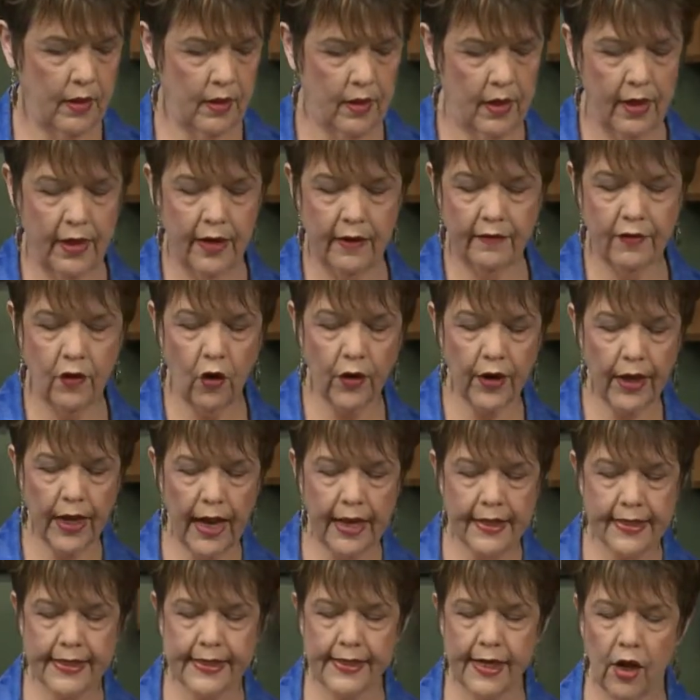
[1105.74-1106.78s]
And it's already
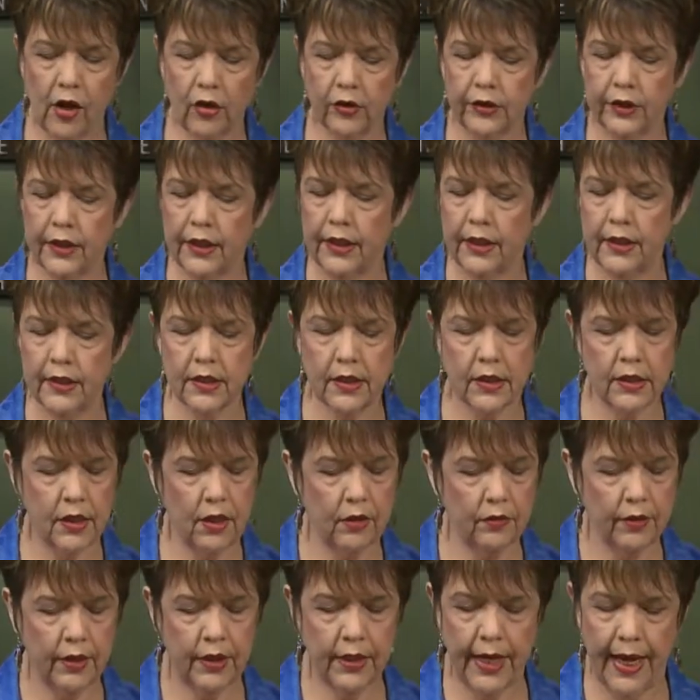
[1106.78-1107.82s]
got salt in it, so
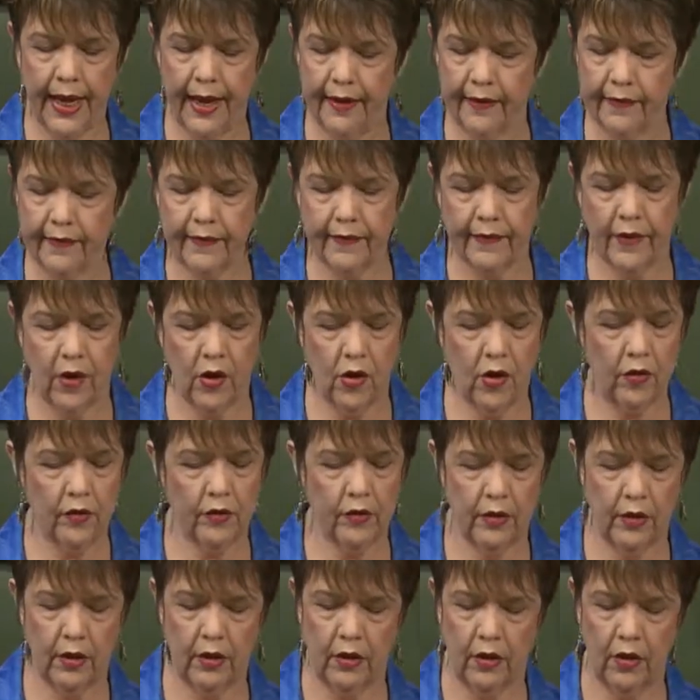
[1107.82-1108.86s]
don't need to add salt.
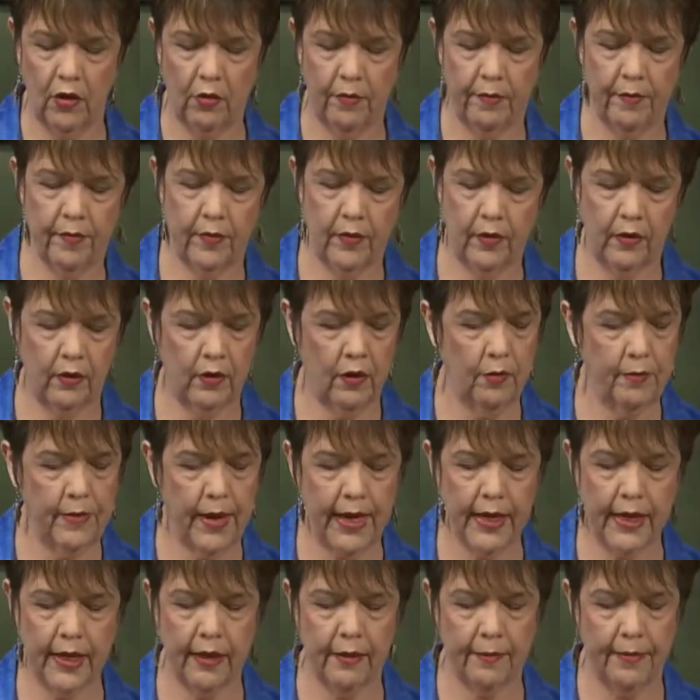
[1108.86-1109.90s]
No
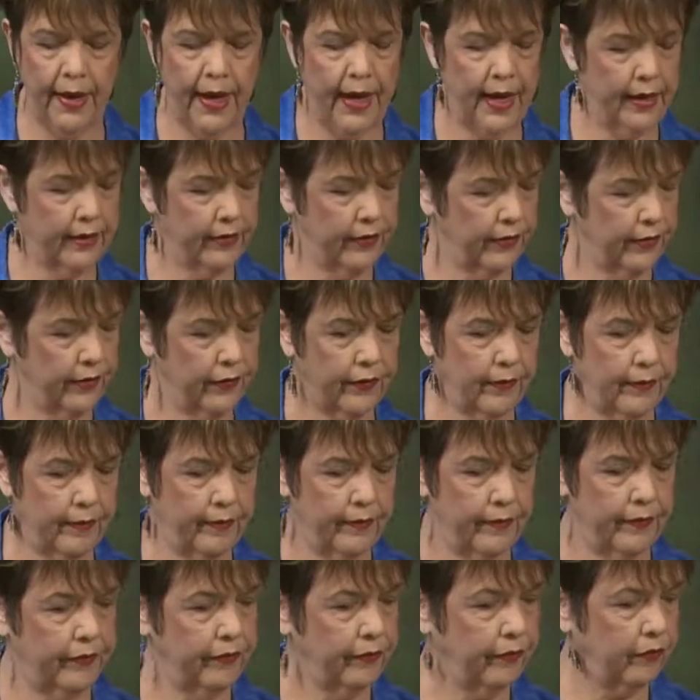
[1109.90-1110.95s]
baking powders.
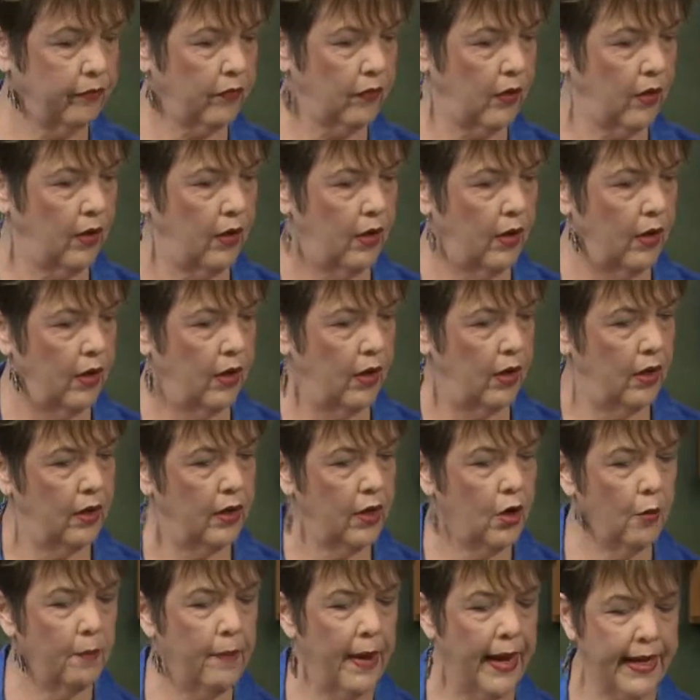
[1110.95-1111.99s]

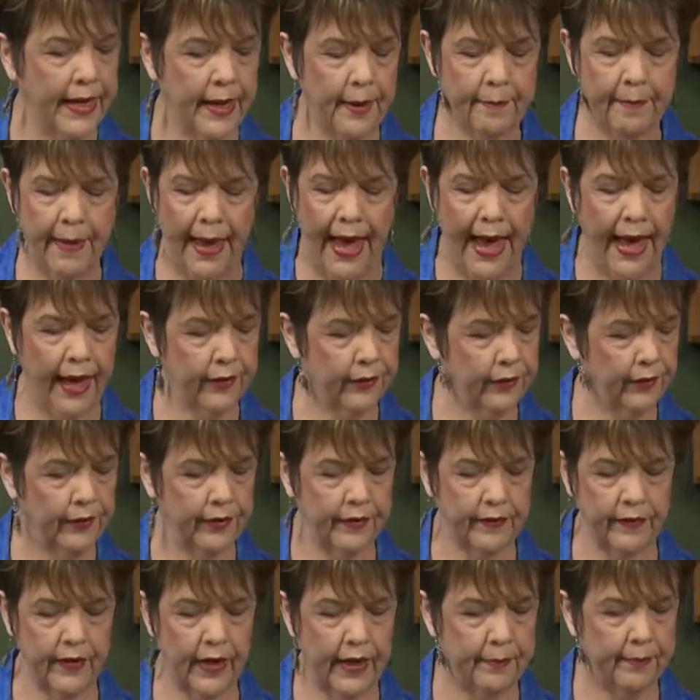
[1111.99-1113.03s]
No baking powder.
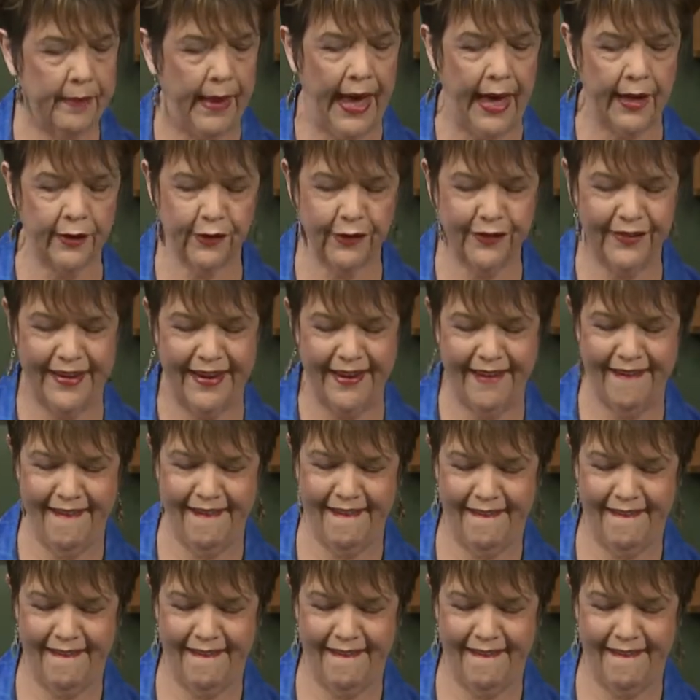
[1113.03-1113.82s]
It's not powders, huh?